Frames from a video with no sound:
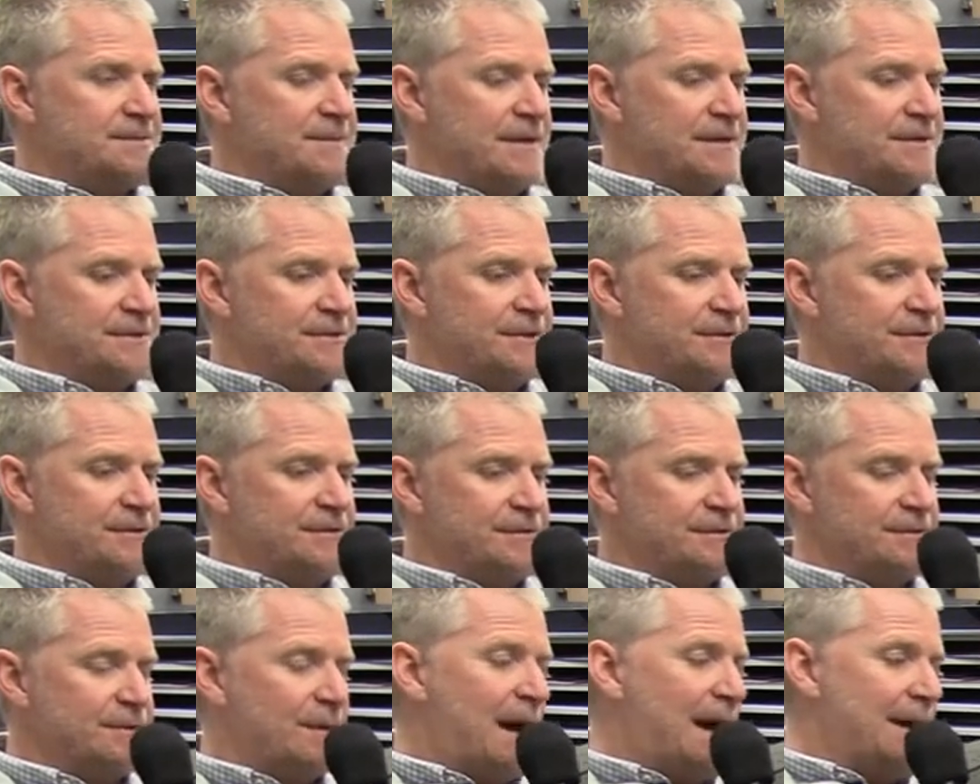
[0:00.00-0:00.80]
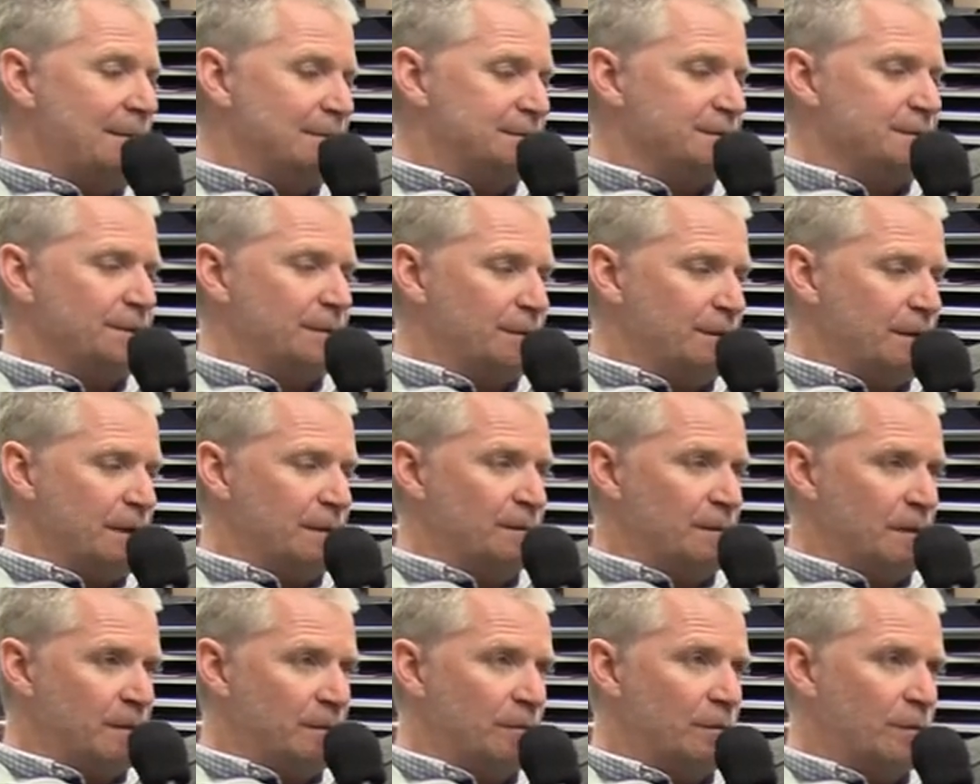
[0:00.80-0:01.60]
best interest. So I was going to
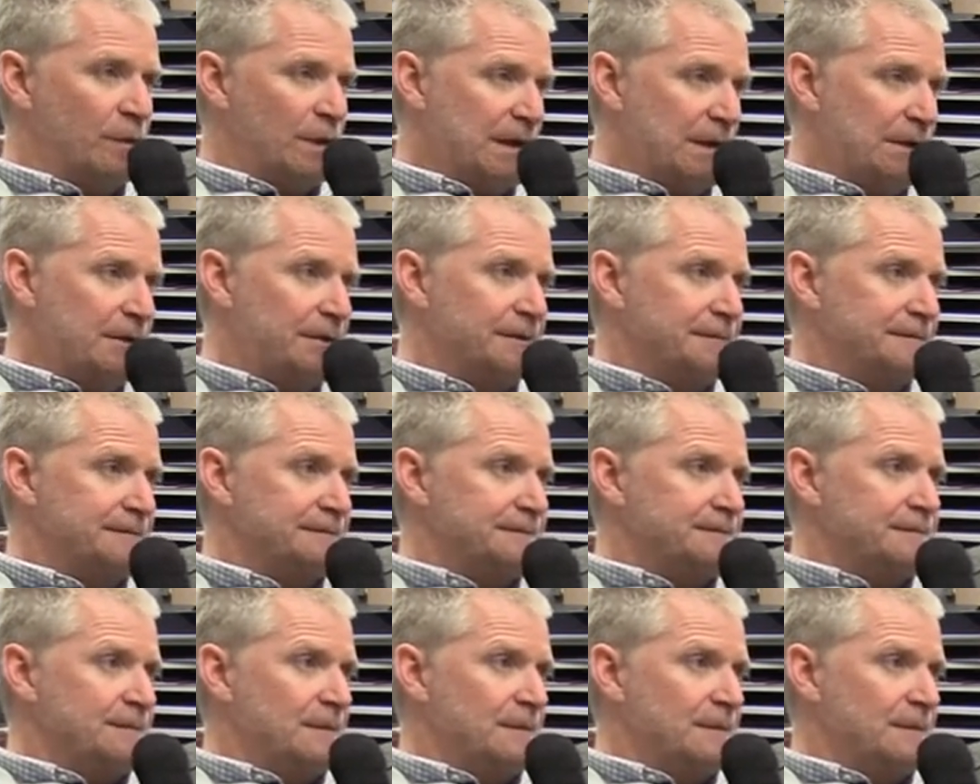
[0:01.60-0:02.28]
run one more year.